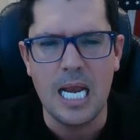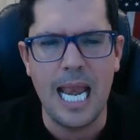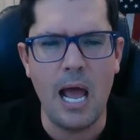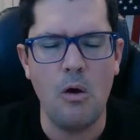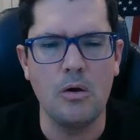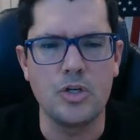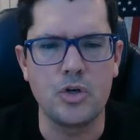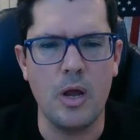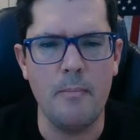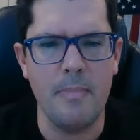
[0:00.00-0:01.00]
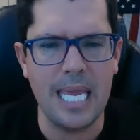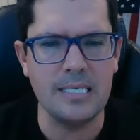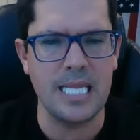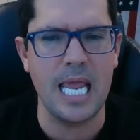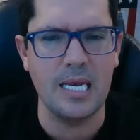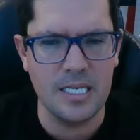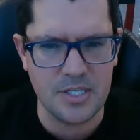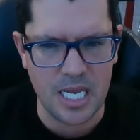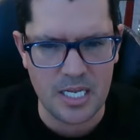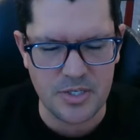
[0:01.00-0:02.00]
Now, Trump maintained
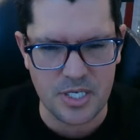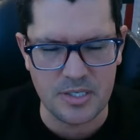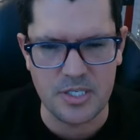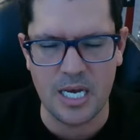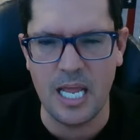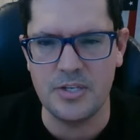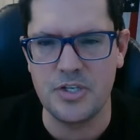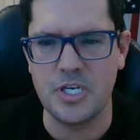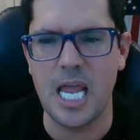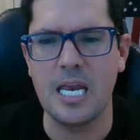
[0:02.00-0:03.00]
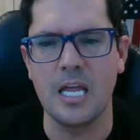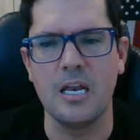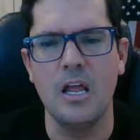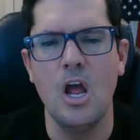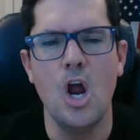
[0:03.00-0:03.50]
his innocence and has stated